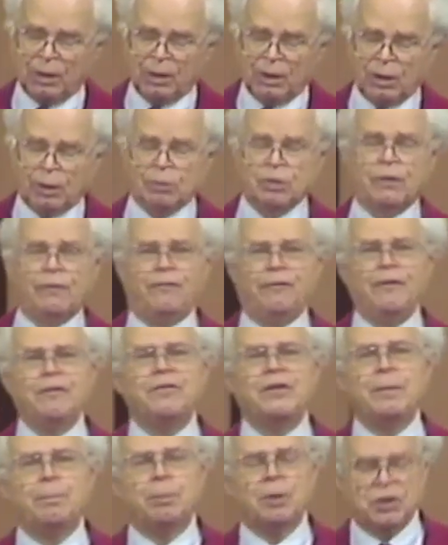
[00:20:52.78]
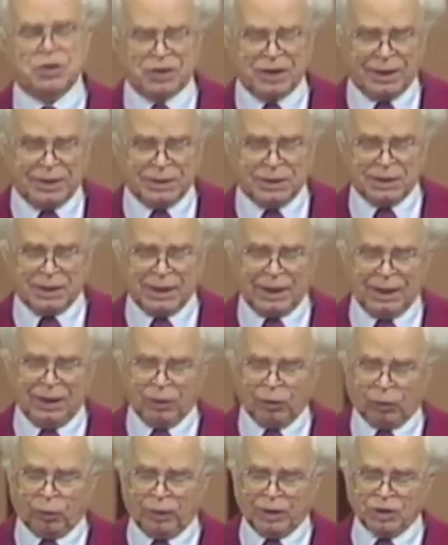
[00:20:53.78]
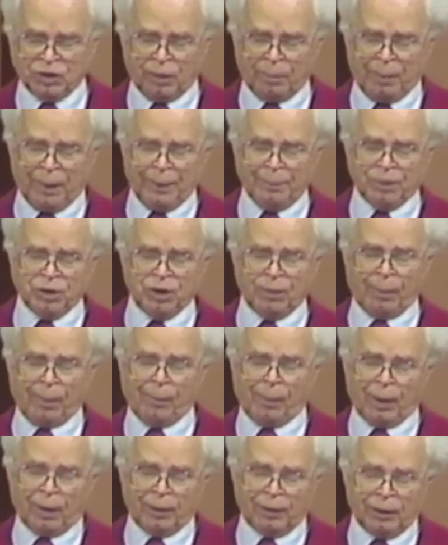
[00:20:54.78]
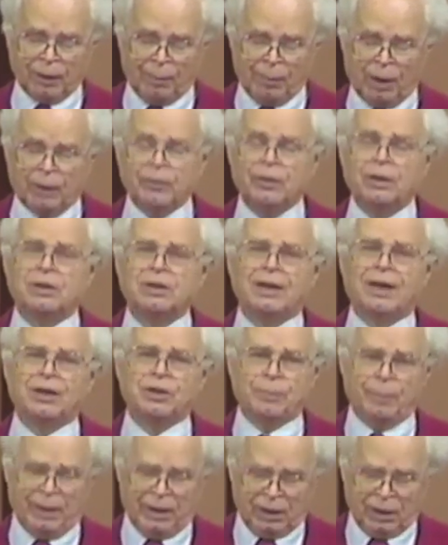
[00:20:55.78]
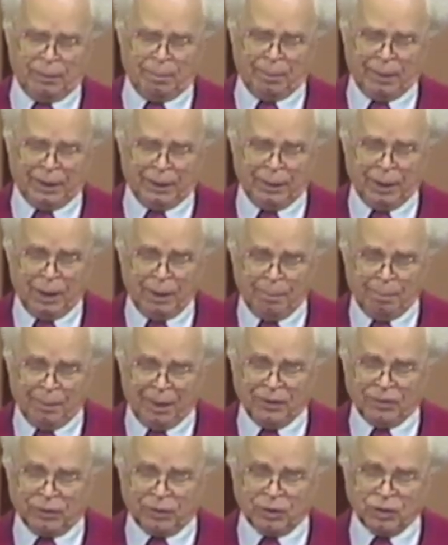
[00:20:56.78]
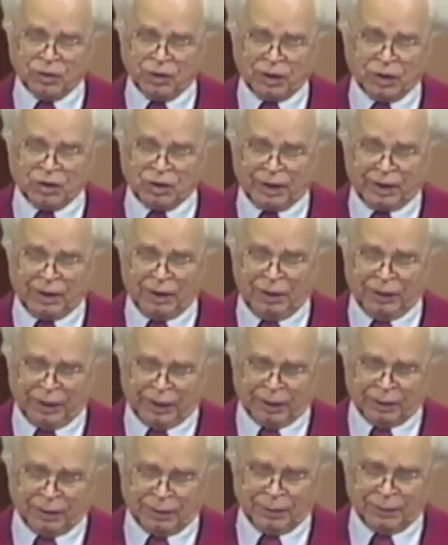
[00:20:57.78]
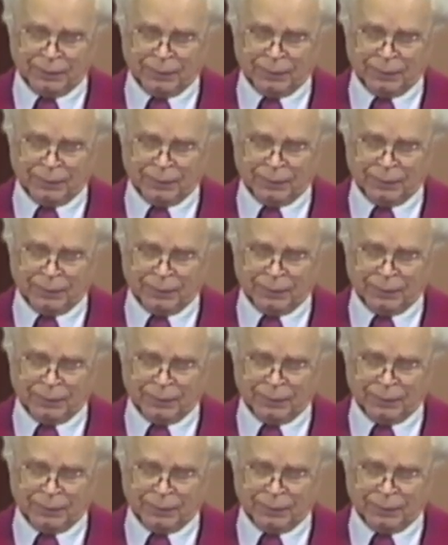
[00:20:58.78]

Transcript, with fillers: There was a 50% increase in membership among the Tasmanian Methodists in a single year.